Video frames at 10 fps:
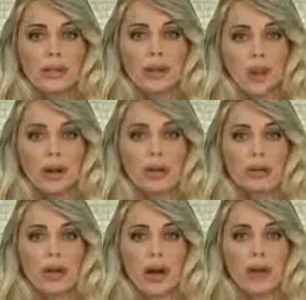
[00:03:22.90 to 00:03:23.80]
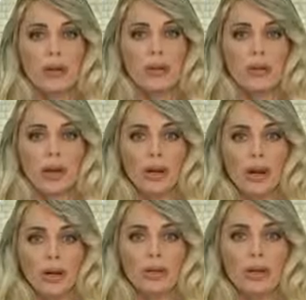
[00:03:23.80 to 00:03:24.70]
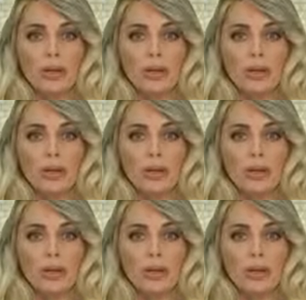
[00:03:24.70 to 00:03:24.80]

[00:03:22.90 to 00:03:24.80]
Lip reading: it's important that we hold